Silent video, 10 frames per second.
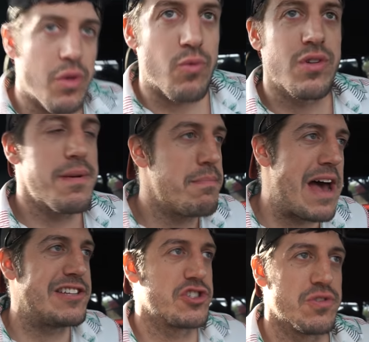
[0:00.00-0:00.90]
really
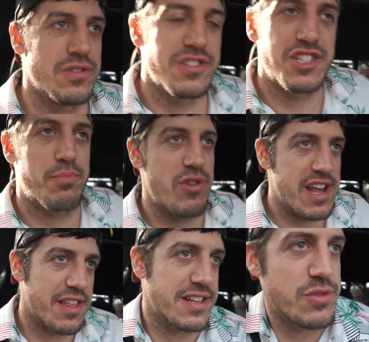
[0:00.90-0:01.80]
magical
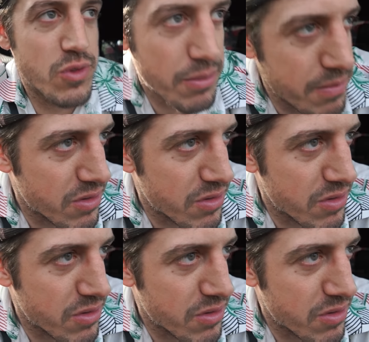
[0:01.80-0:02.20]
spring that's real